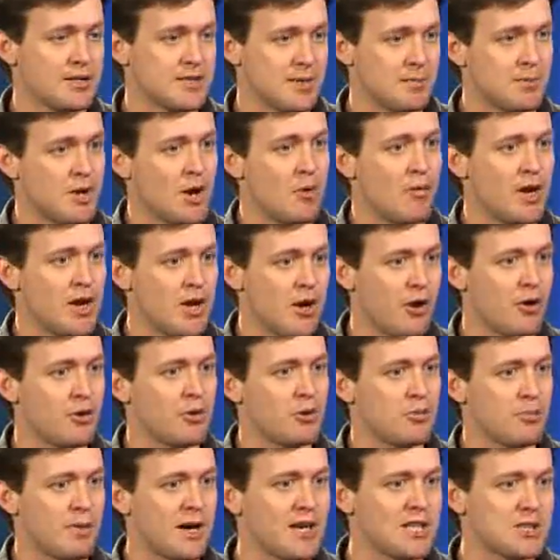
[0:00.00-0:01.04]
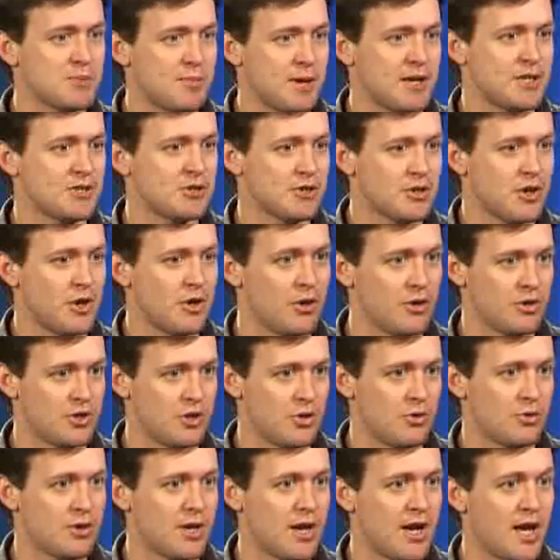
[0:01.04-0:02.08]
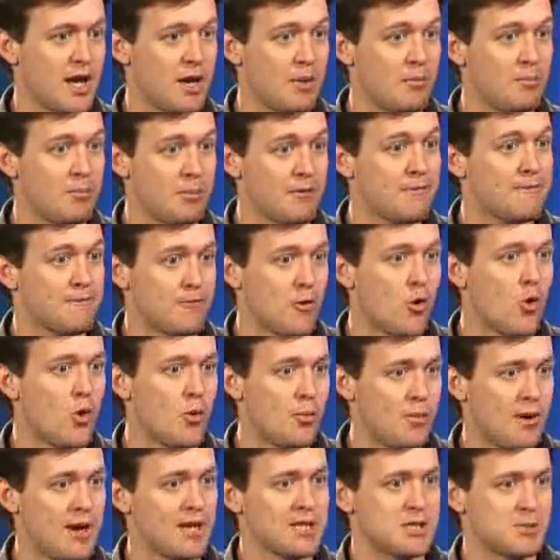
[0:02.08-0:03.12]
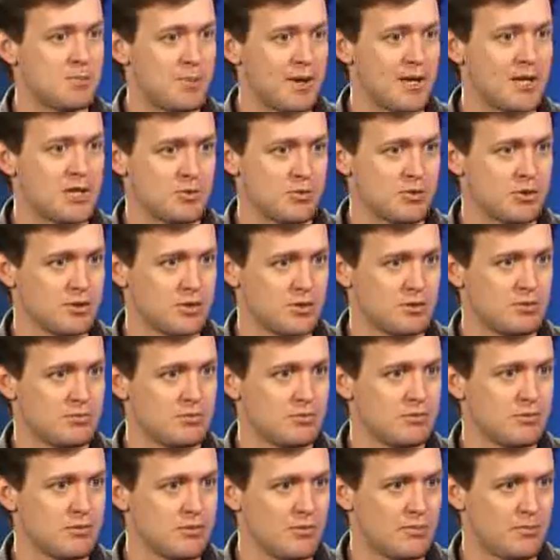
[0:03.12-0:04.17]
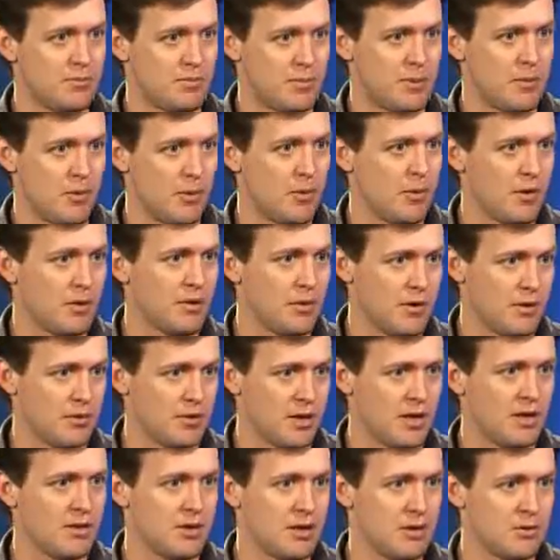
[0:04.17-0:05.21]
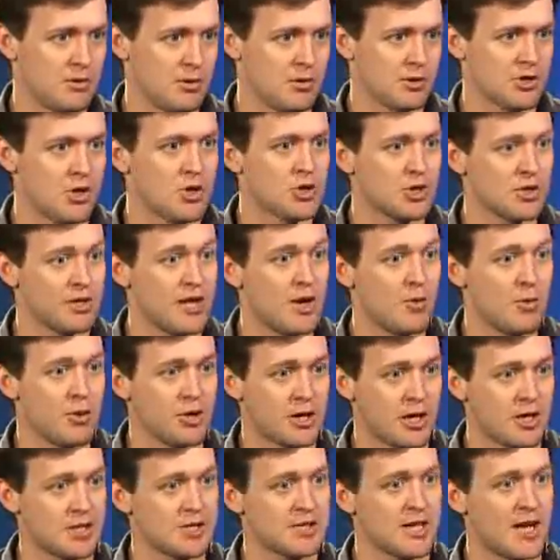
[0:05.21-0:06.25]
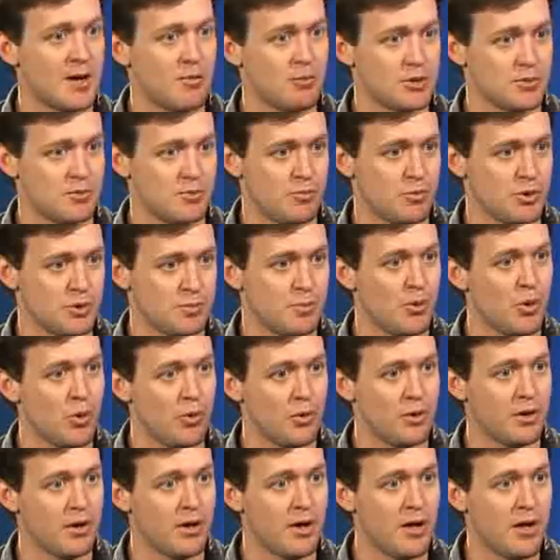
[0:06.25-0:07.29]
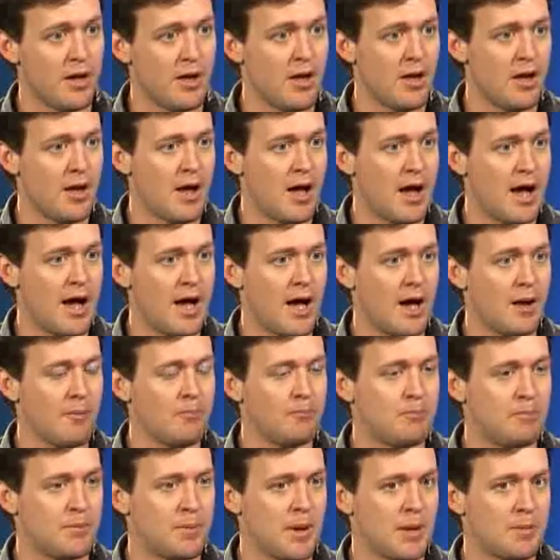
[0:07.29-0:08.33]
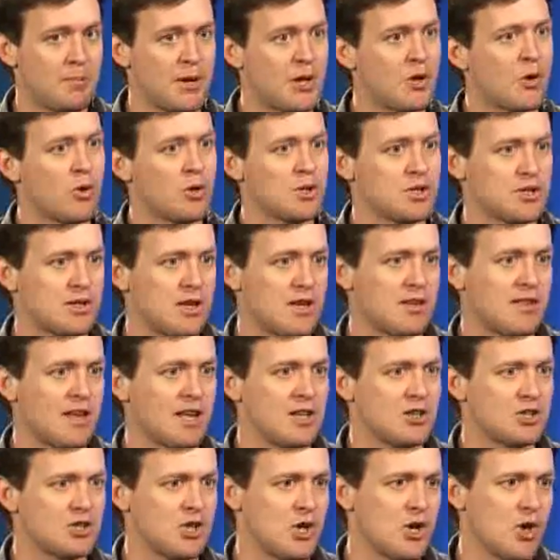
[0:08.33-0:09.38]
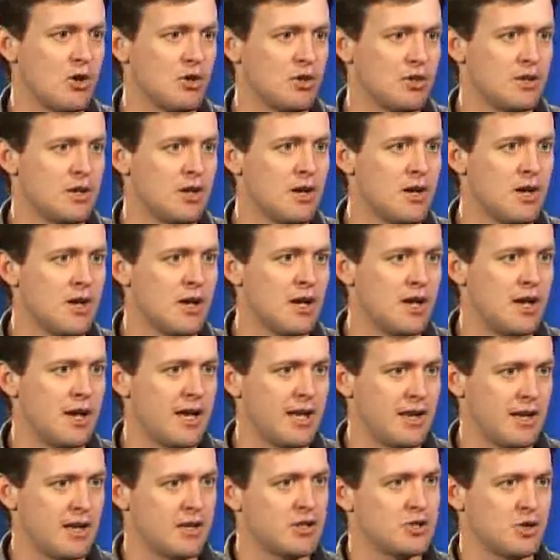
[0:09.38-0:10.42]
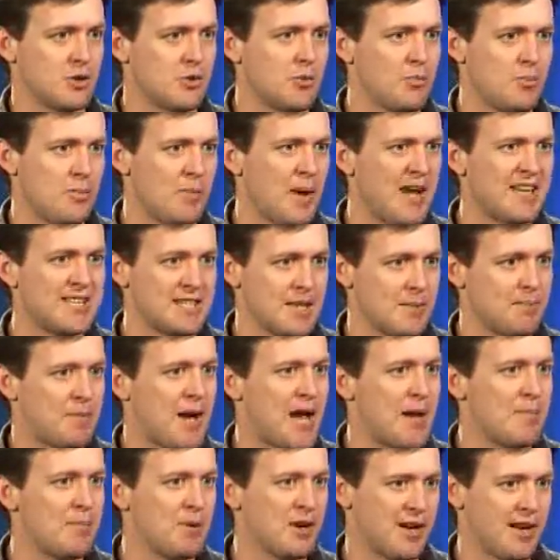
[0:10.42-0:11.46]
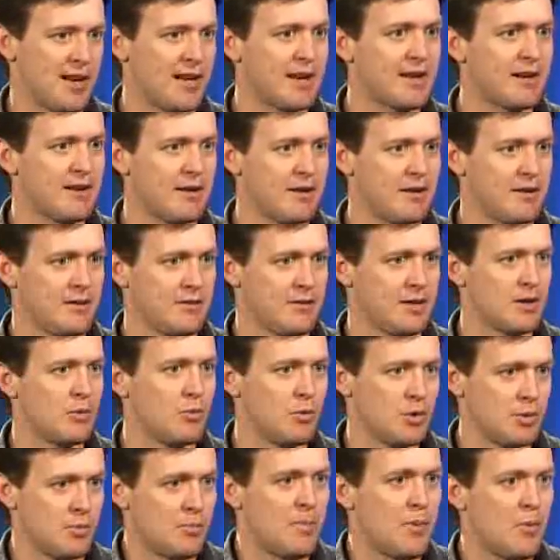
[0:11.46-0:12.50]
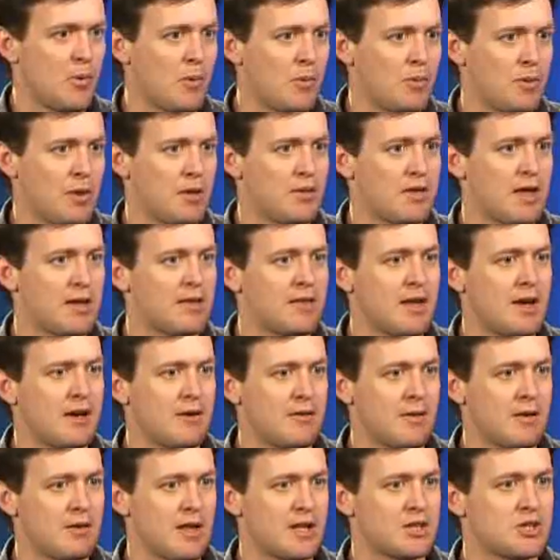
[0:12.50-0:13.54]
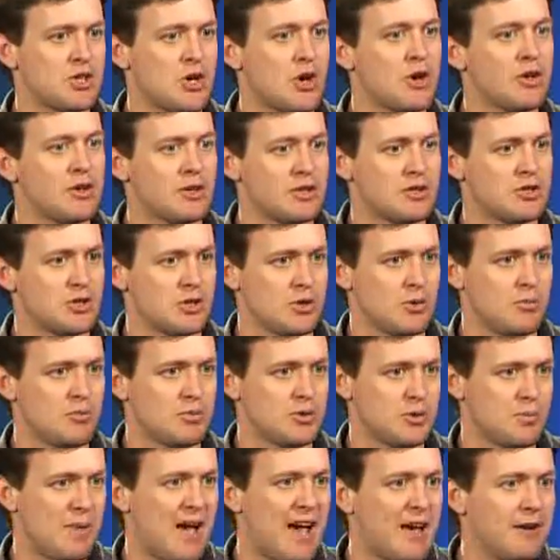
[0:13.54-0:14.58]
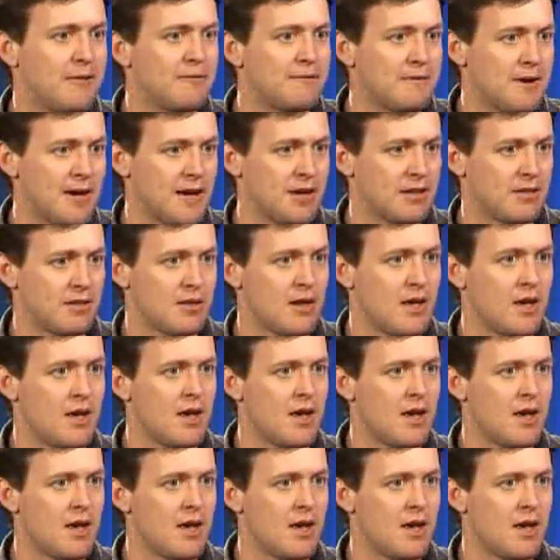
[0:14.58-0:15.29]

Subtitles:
somebody already owned myspace.co.uk before MySpace was the social networking site was born. But because they then turned it into basically a pay-per-click thing, they turned it to bad faith.